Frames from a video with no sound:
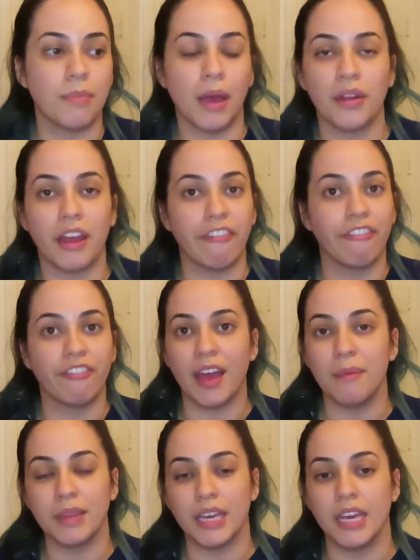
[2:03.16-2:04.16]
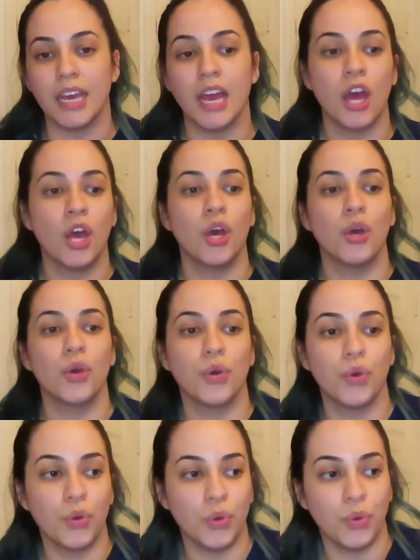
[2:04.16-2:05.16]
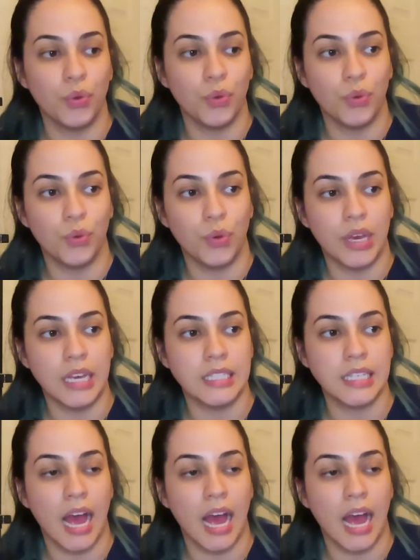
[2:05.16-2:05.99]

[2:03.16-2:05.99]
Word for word: about a family who is